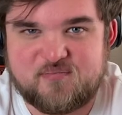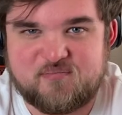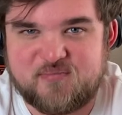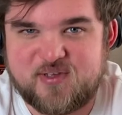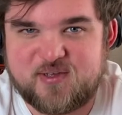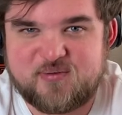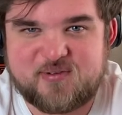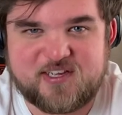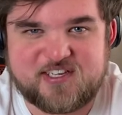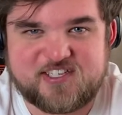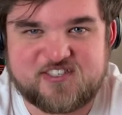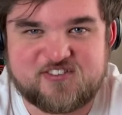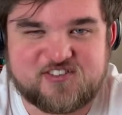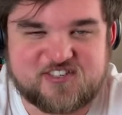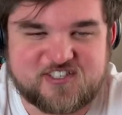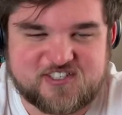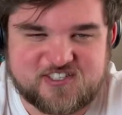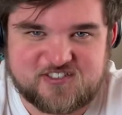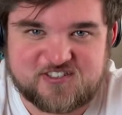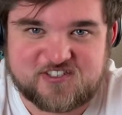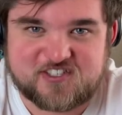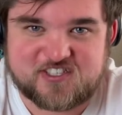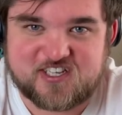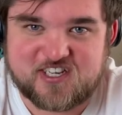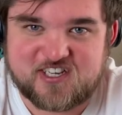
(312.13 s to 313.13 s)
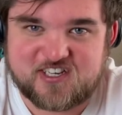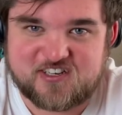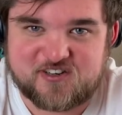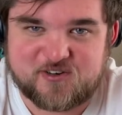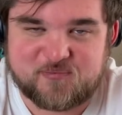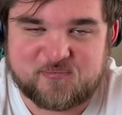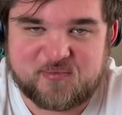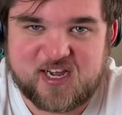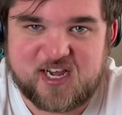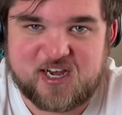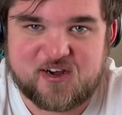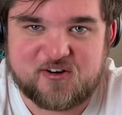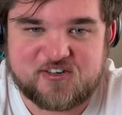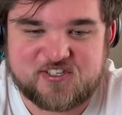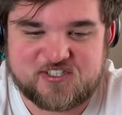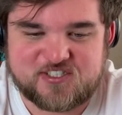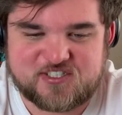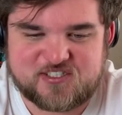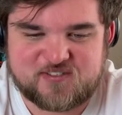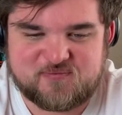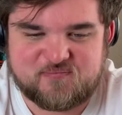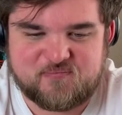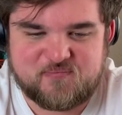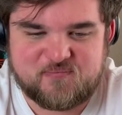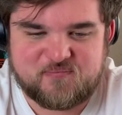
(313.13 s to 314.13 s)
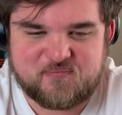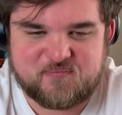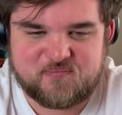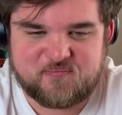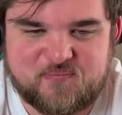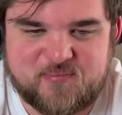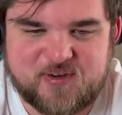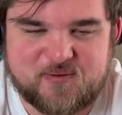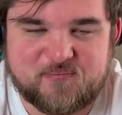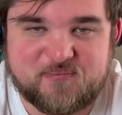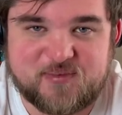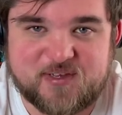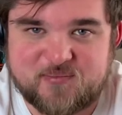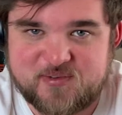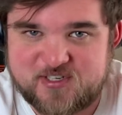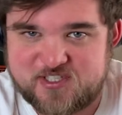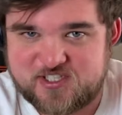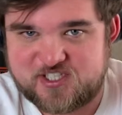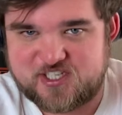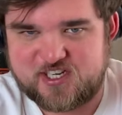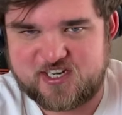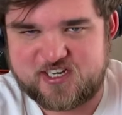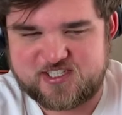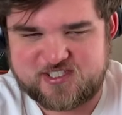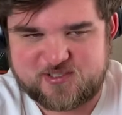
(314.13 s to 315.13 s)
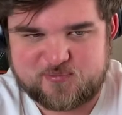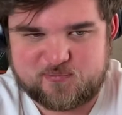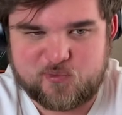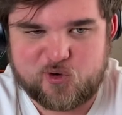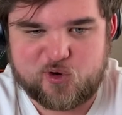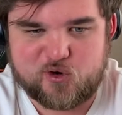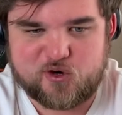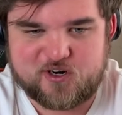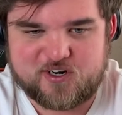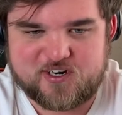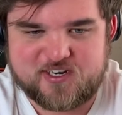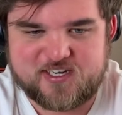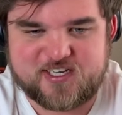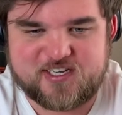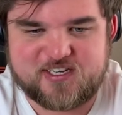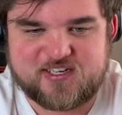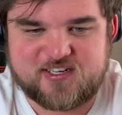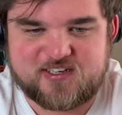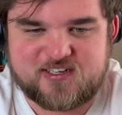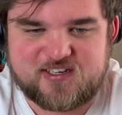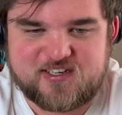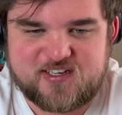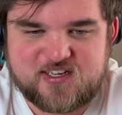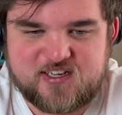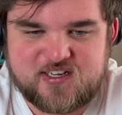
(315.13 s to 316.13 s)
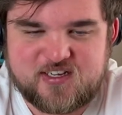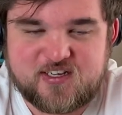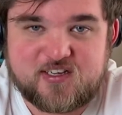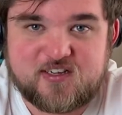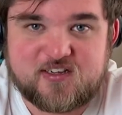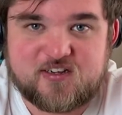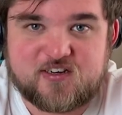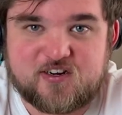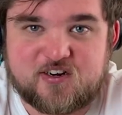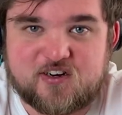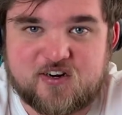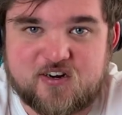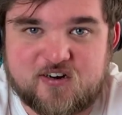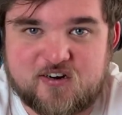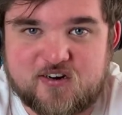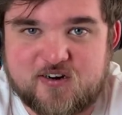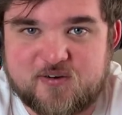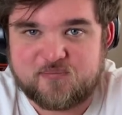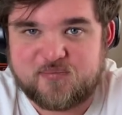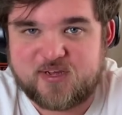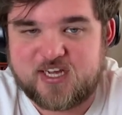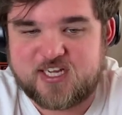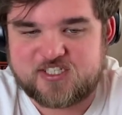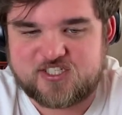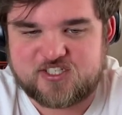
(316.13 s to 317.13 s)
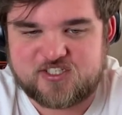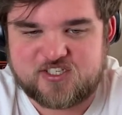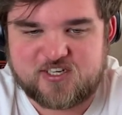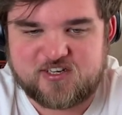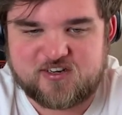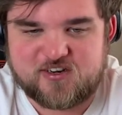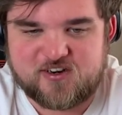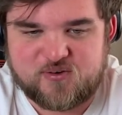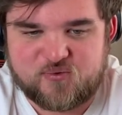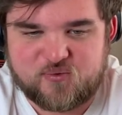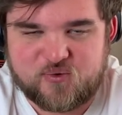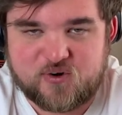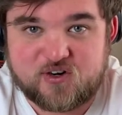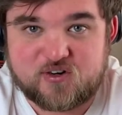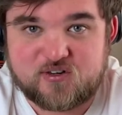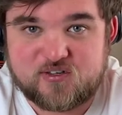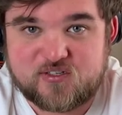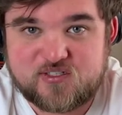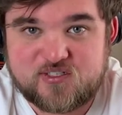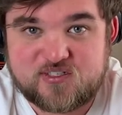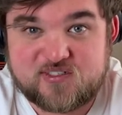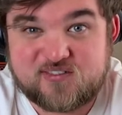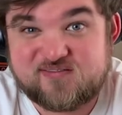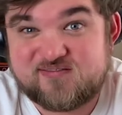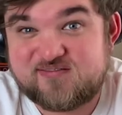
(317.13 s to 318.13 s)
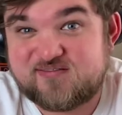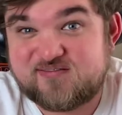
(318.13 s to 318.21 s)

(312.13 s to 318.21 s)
Maybe I don't understand her powers, but maybe she has more in her imaginary world.